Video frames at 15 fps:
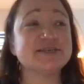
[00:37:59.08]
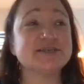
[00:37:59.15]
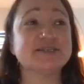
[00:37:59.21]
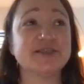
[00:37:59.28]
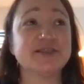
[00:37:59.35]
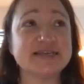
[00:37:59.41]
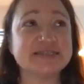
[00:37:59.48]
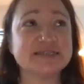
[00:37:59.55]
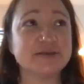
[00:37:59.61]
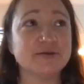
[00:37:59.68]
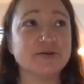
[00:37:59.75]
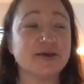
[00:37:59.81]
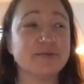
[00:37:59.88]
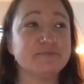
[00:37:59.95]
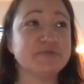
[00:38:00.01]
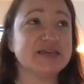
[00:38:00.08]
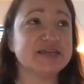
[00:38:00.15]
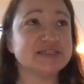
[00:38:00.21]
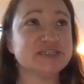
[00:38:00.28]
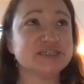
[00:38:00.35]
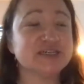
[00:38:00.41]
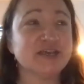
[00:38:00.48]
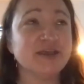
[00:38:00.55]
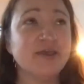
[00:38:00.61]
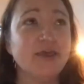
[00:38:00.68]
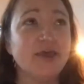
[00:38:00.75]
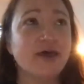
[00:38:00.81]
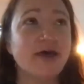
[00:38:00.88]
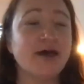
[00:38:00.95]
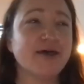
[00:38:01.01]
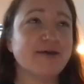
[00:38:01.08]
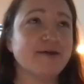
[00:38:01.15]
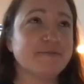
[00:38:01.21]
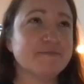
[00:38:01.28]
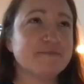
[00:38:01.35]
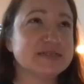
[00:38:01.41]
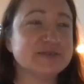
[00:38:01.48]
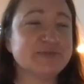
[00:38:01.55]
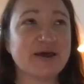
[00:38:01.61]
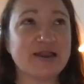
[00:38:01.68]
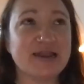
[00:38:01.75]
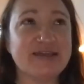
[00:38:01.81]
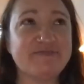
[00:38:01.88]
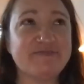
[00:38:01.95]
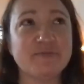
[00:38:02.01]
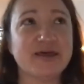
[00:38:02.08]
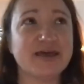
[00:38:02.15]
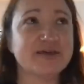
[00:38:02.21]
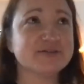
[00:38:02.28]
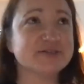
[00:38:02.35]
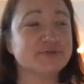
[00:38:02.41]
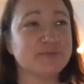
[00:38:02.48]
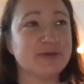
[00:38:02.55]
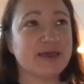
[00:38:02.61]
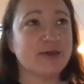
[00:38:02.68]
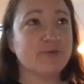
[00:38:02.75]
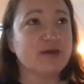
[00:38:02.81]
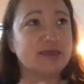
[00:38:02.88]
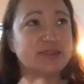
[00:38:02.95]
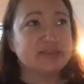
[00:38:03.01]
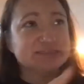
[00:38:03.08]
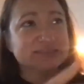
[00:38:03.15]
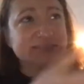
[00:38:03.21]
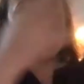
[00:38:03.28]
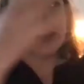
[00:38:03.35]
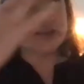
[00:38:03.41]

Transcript: so there's a, a beach um, that's about 11 miles from here where this kind